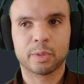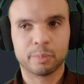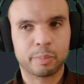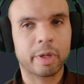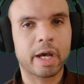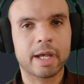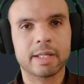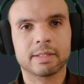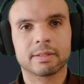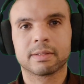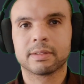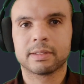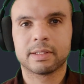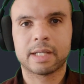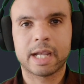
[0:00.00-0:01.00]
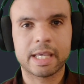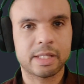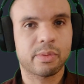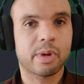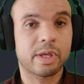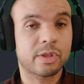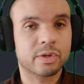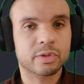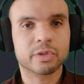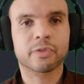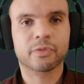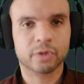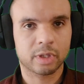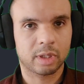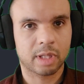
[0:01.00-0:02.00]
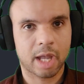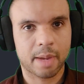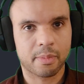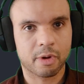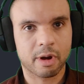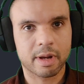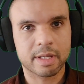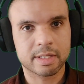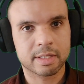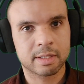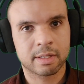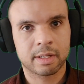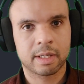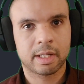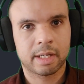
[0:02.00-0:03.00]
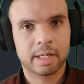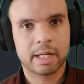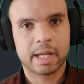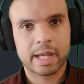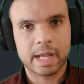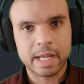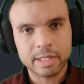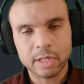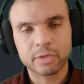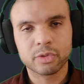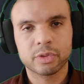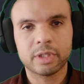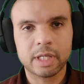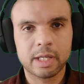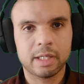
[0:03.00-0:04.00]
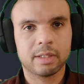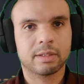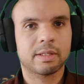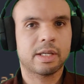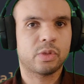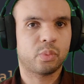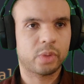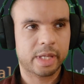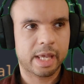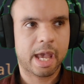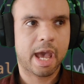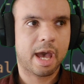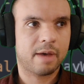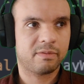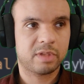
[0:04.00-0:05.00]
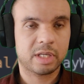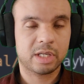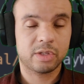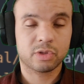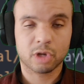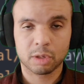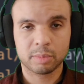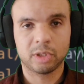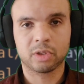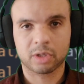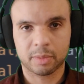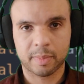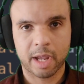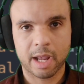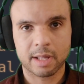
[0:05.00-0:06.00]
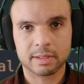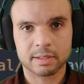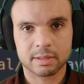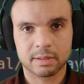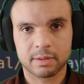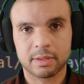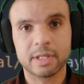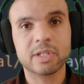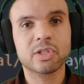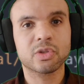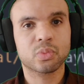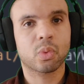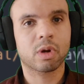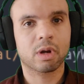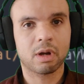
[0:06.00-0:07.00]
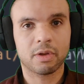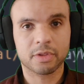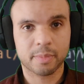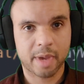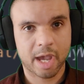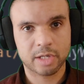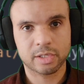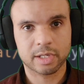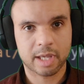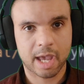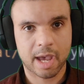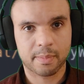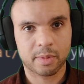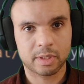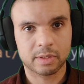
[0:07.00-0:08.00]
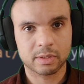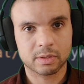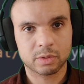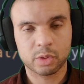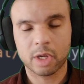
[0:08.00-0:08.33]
But anyway, those are for the libraries. And underneath, we have the terminal commands. This is where all the magic happens.